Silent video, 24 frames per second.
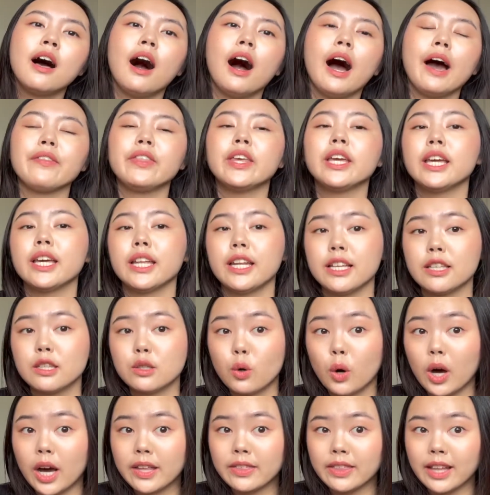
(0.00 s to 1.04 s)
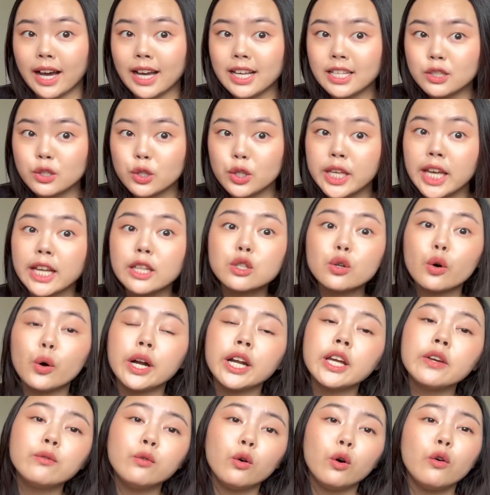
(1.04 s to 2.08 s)
I think it is quite nice. You get
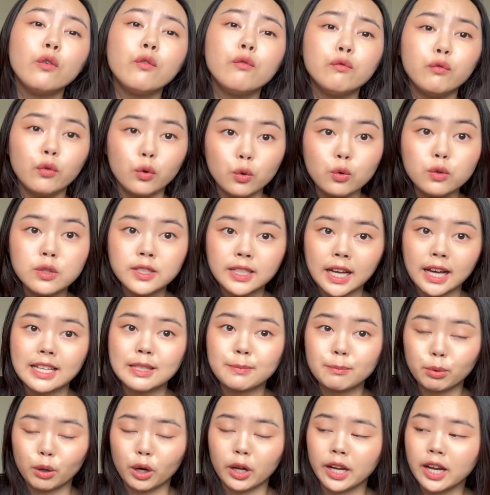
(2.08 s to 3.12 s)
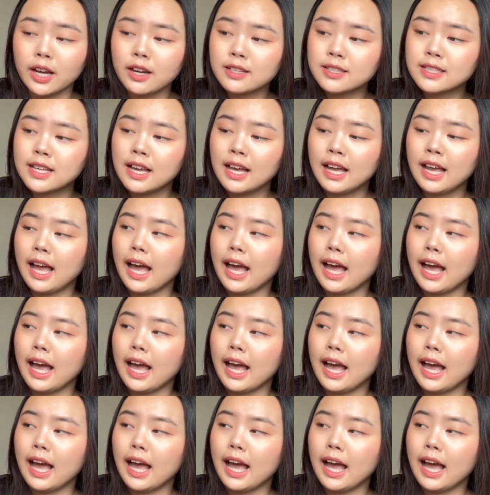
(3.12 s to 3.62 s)
24 full-size products